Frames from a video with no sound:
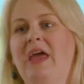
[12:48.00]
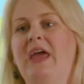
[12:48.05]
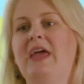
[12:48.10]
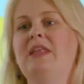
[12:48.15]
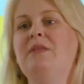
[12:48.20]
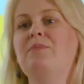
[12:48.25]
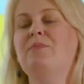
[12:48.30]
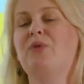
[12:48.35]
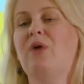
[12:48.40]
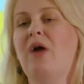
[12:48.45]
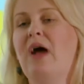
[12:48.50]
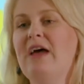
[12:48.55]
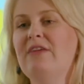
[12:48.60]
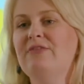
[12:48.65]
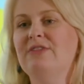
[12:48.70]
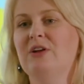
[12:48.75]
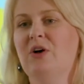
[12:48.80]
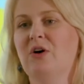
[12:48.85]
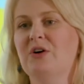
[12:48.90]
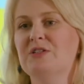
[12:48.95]
In
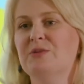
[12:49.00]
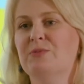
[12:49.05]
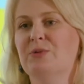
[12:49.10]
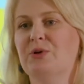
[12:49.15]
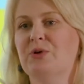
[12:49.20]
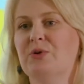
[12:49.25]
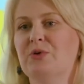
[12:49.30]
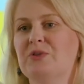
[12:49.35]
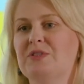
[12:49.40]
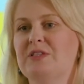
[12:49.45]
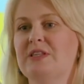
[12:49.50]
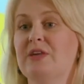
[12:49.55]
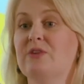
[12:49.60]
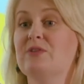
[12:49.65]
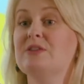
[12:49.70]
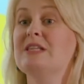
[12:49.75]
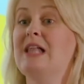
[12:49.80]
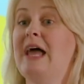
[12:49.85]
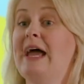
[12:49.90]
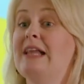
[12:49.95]
private hospitals, there
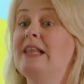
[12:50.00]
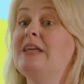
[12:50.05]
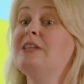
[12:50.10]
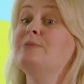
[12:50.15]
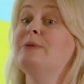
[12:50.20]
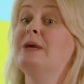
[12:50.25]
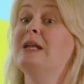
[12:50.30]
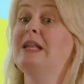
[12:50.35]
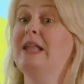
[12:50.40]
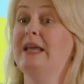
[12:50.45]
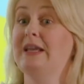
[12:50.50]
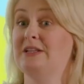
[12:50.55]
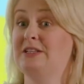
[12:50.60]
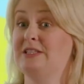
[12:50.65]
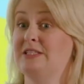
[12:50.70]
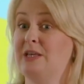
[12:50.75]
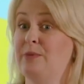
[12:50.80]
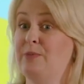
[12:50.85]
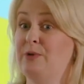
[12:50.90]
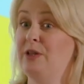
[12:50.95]
is likely to be a link to
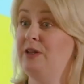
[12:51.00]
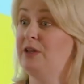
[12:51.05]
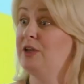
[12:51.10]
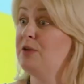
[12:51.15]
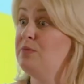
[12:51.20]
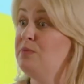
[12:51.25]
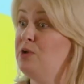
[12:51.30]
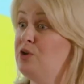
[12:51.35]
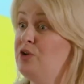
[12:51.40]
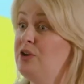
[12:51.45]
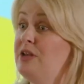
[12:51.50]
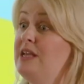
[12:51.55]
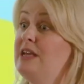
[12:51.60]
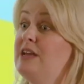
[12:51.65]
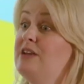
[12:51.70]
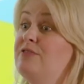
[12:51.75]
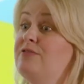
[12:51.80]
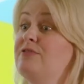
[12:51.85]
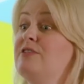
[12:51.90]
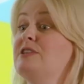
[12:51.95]
someone in the community
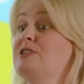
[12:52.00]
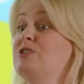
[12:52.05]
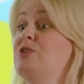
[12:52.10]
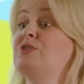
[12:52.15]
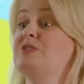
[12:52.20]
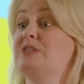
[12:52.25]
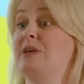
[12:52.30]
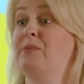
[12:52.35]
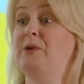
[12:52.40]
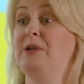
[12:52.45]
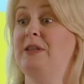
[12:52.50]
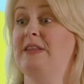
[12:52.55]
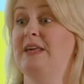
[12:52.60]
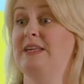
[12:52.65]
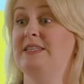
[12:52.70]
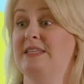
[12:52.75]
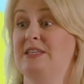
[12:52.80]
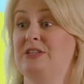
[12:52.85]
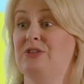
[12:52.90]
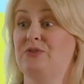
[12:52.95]
if there's not someone in
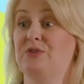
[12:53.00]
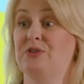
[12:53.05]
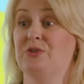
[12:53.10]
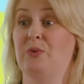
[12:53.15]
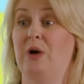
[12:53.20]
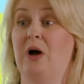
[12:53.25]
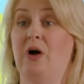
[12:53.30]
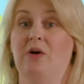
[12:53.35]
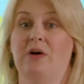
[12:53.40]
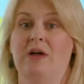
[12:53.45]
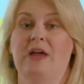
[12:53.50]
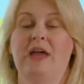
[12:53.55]
that centre as well.